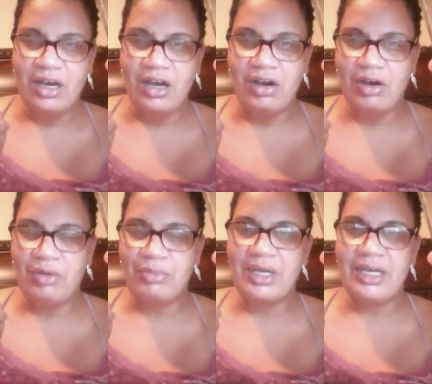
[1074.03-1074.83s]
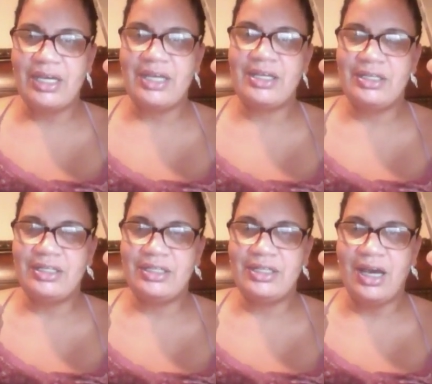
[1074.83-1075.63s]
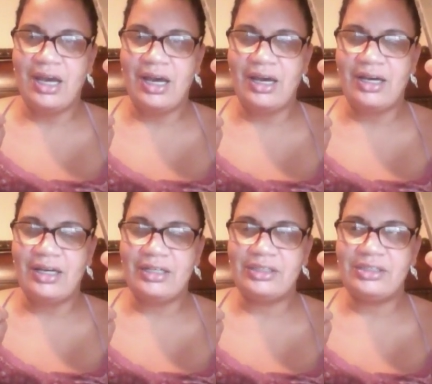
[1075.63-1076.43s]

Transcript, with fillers: um, and uh,